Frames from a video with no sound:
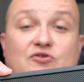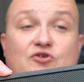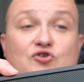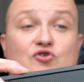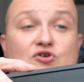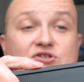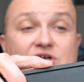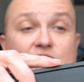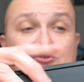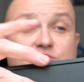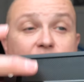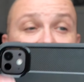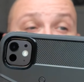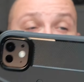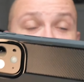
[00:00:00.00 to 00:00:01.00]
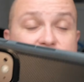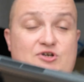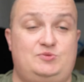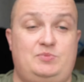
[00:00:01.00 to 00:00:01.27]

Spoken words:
You cut out up there for your